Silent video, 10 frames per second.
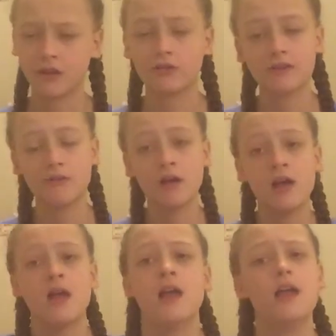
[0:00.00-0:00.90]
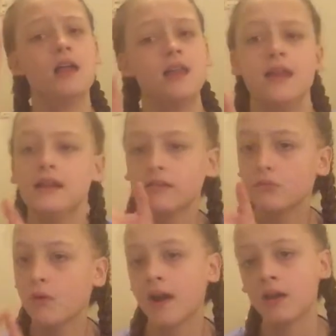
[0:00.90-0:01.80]
I just tell a
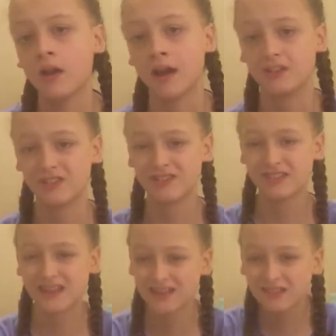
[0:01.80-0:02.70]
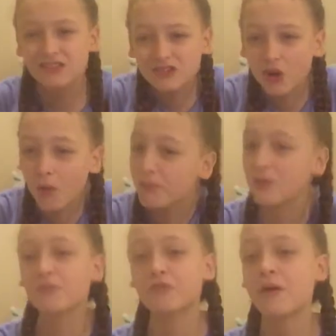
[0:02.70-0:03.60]
little white lie just to stop
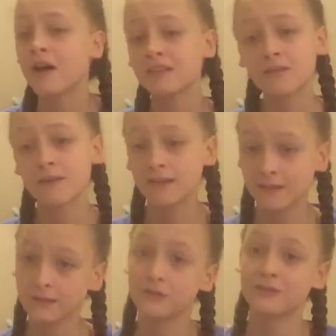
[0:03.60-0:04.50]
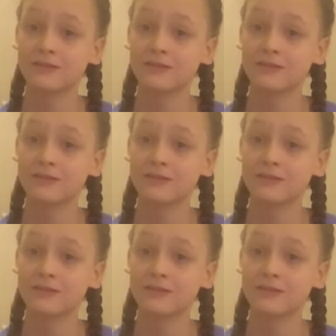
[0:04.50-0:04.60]
them from asking me this